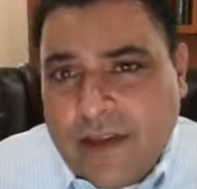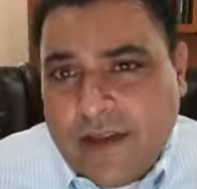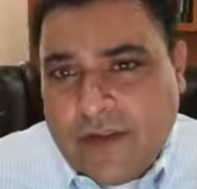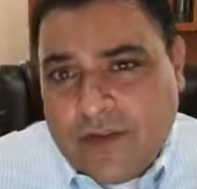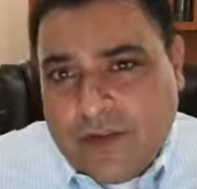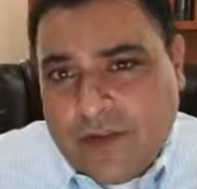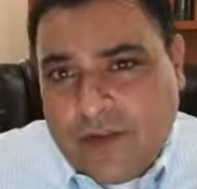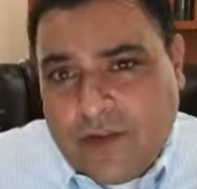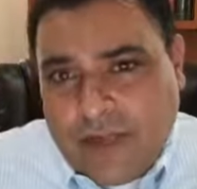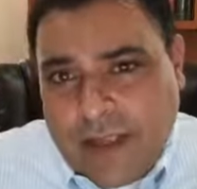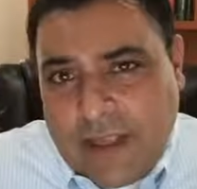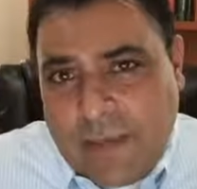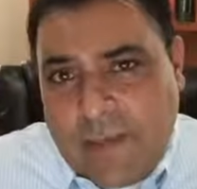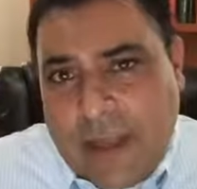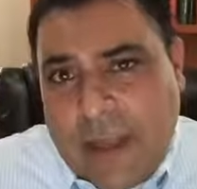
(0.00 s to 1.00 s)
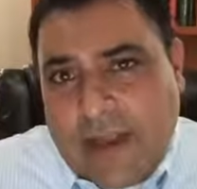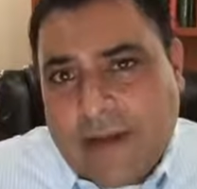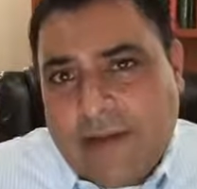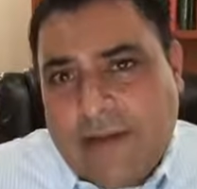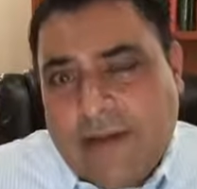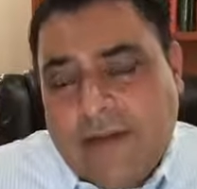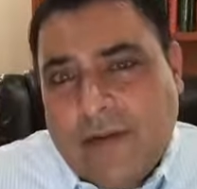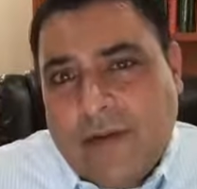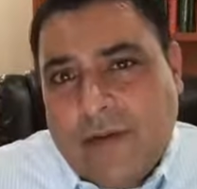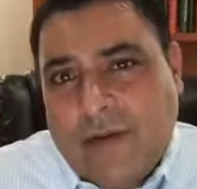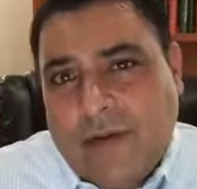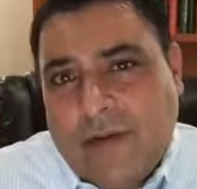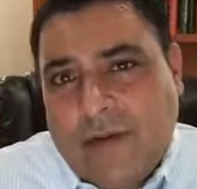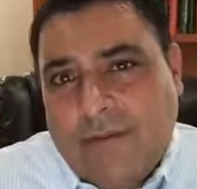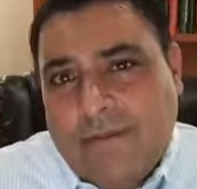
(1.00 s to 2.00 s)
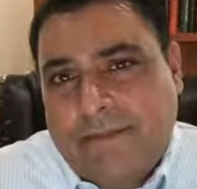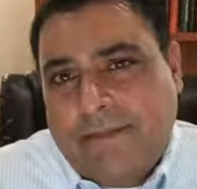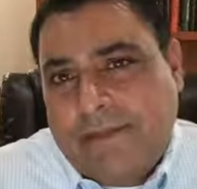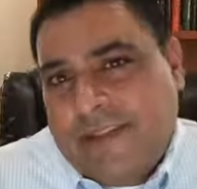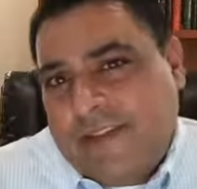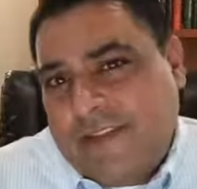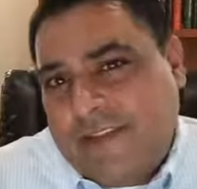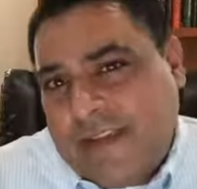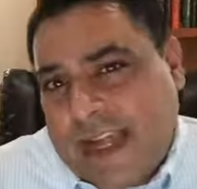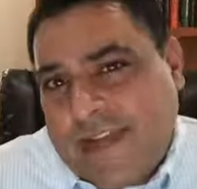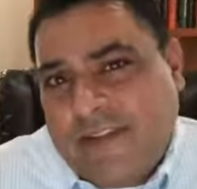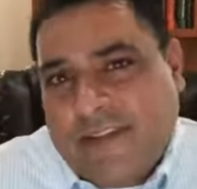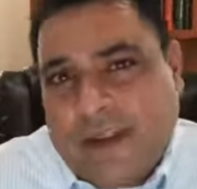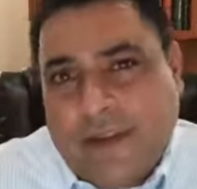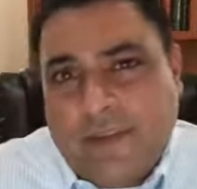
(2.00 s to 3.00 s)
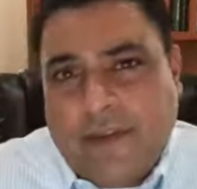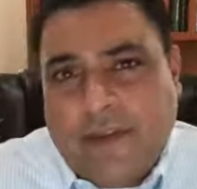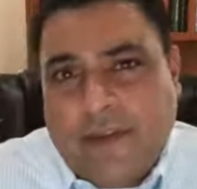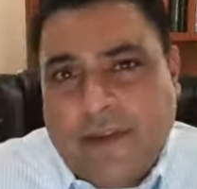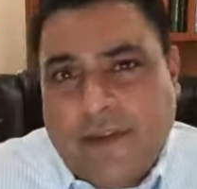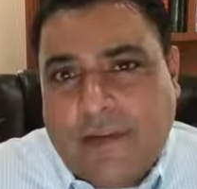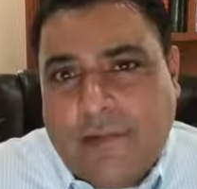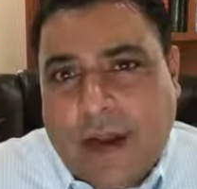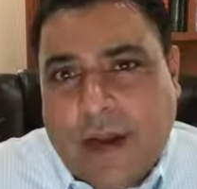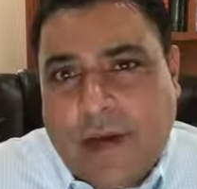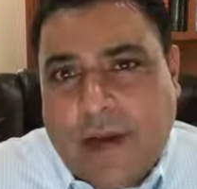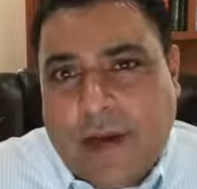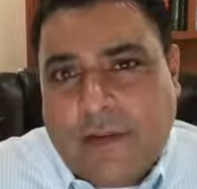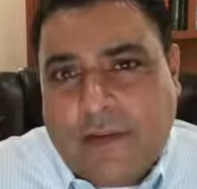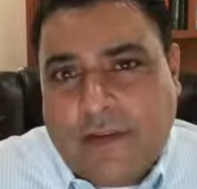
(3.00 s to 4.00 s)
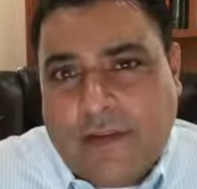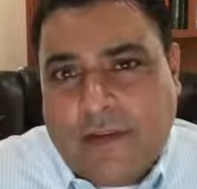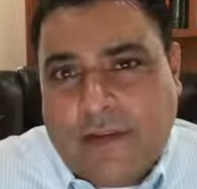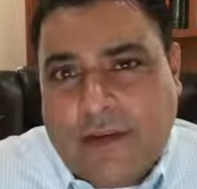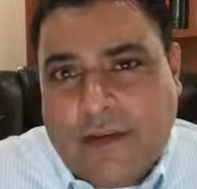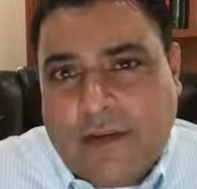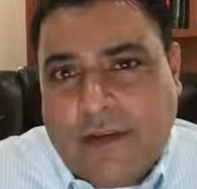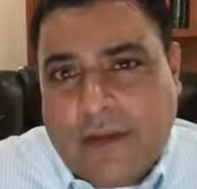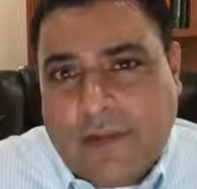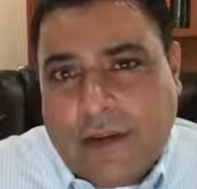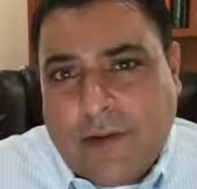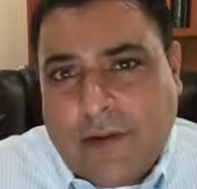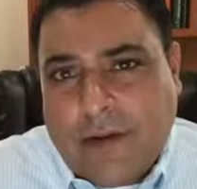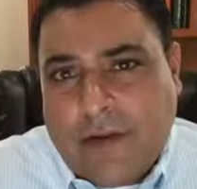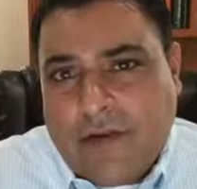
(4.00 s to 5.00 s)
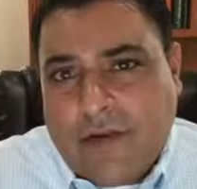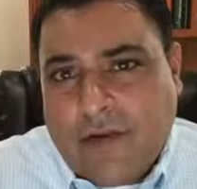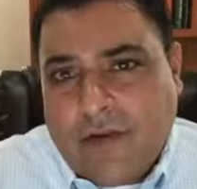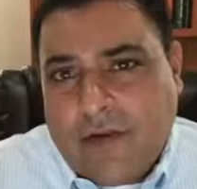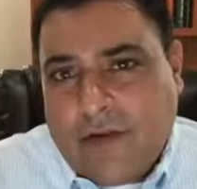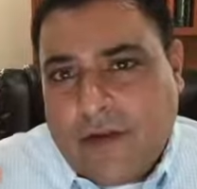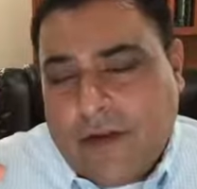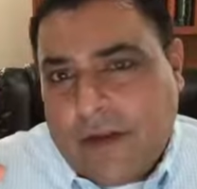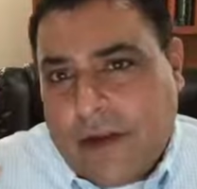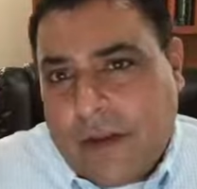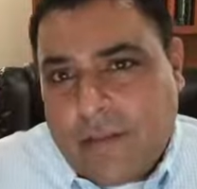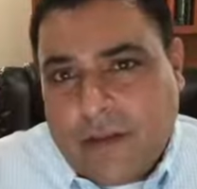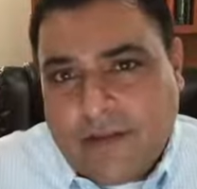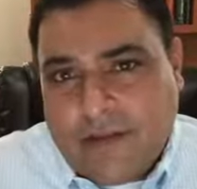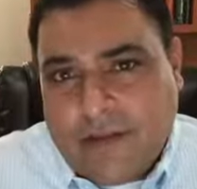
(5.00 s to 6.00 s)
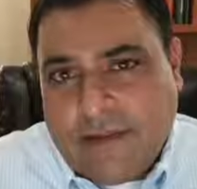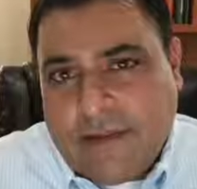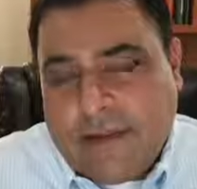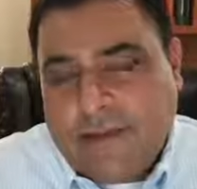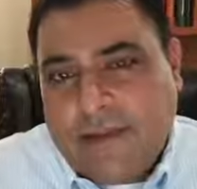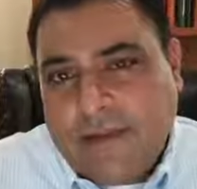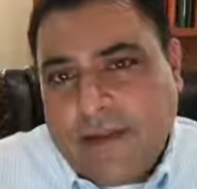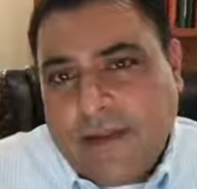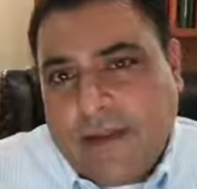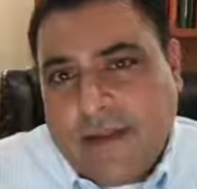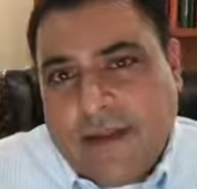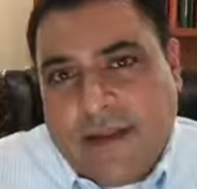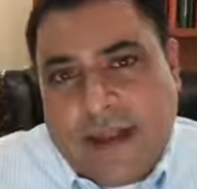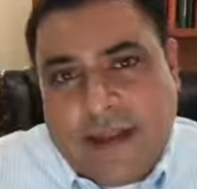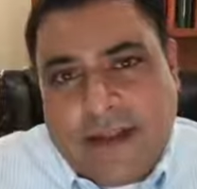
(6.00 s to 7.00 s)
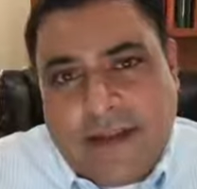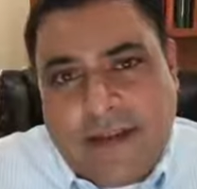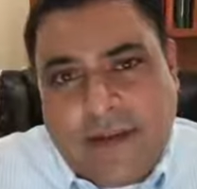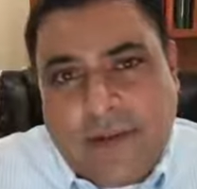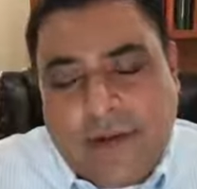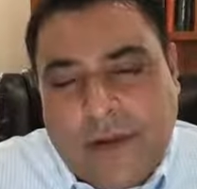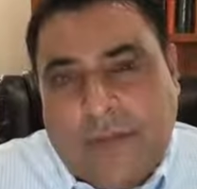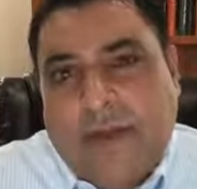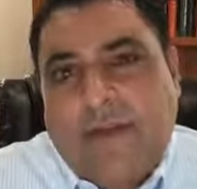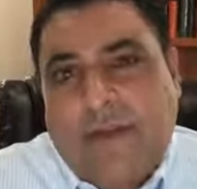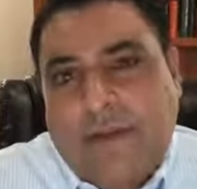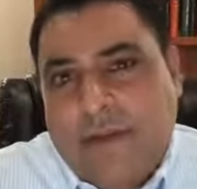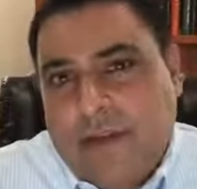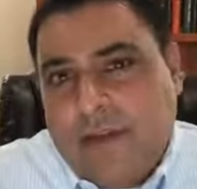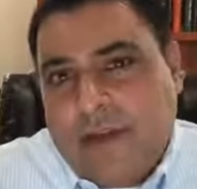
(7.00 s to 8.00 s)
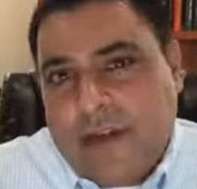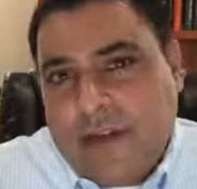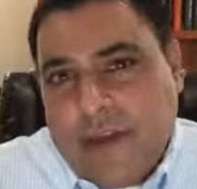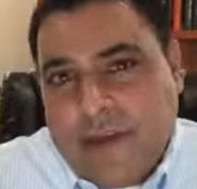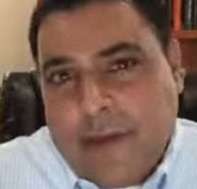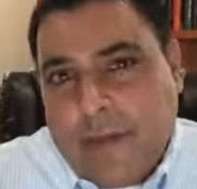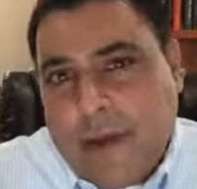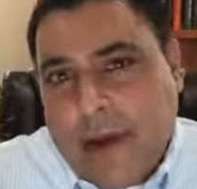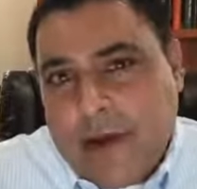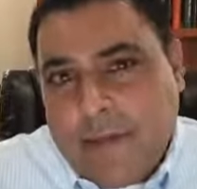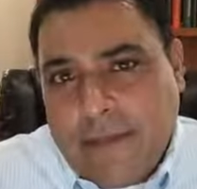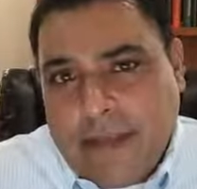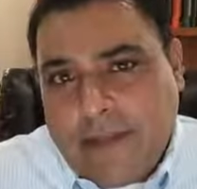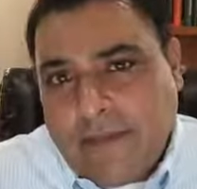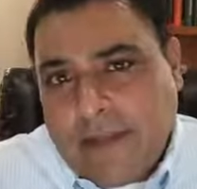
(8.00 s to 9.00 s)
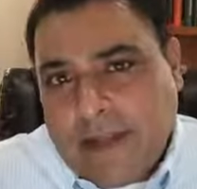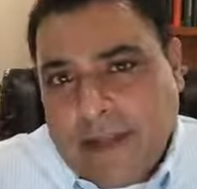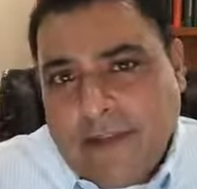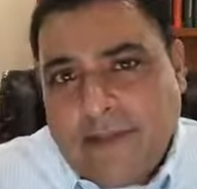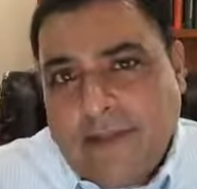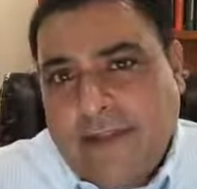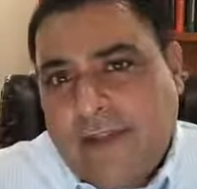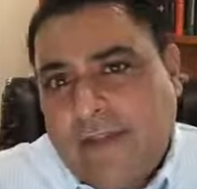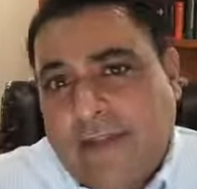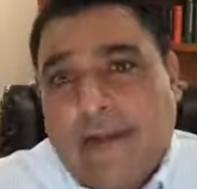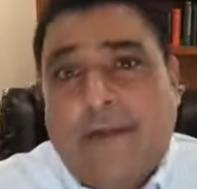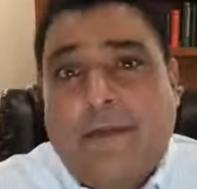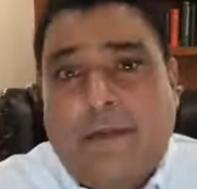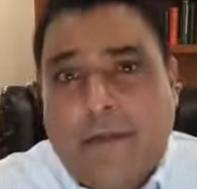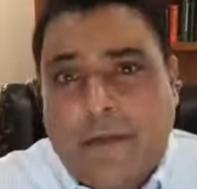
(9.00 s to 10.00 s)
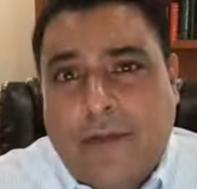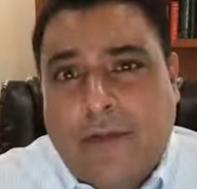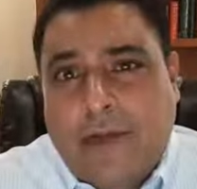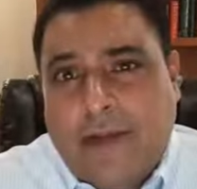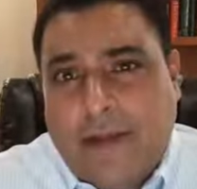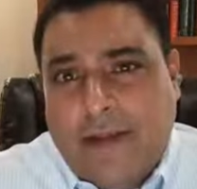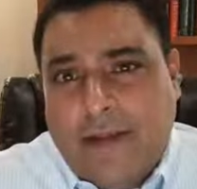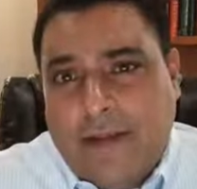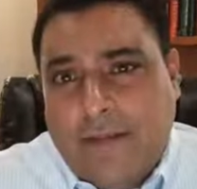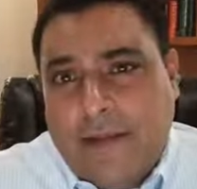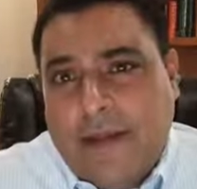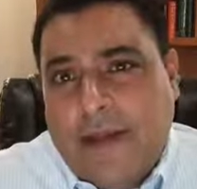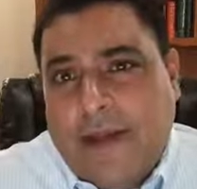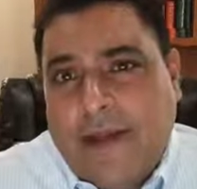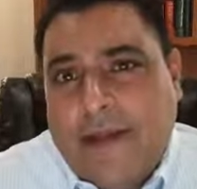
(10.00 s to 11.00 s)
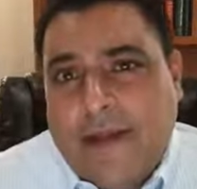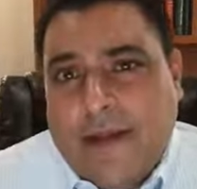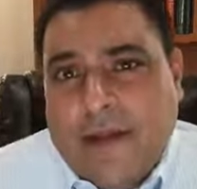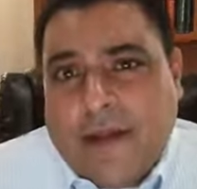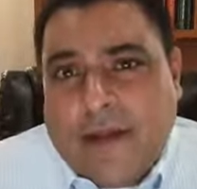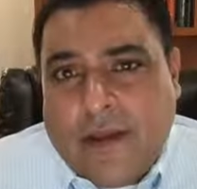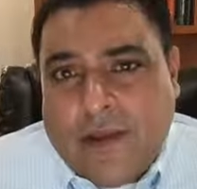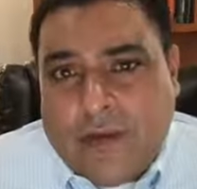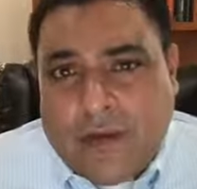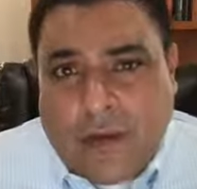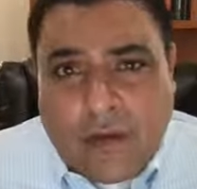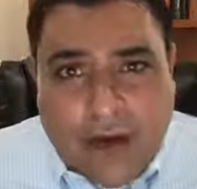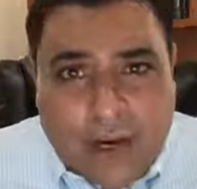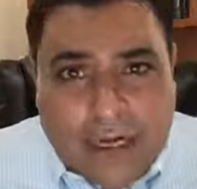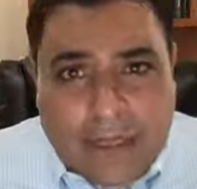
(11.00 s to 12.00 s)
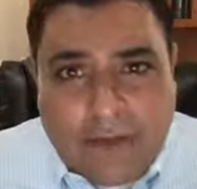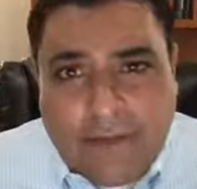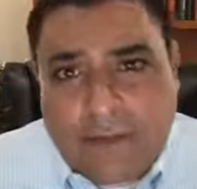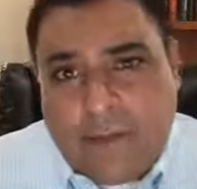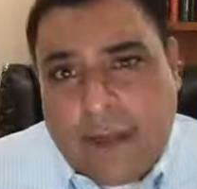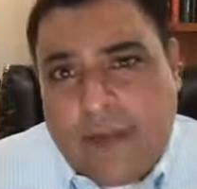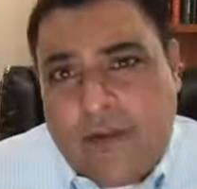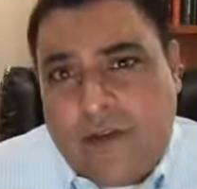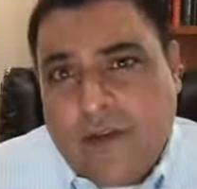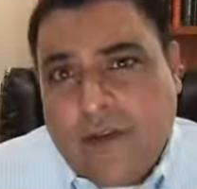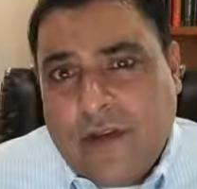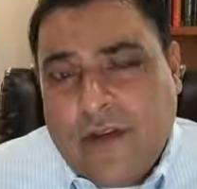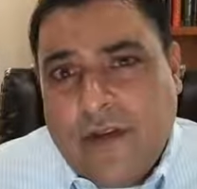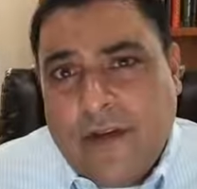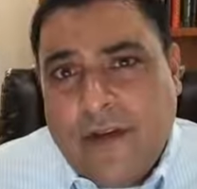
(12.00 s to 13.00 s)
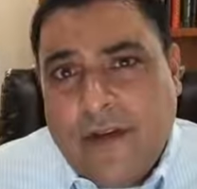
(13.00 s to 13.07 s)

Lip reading: starts to impact what are these different enzymes in this powerhouse of the cell called mitochondria, called complex enzymes. And then these become less efficient, and the body makes less cell fuel called ATP. So chronic inflammation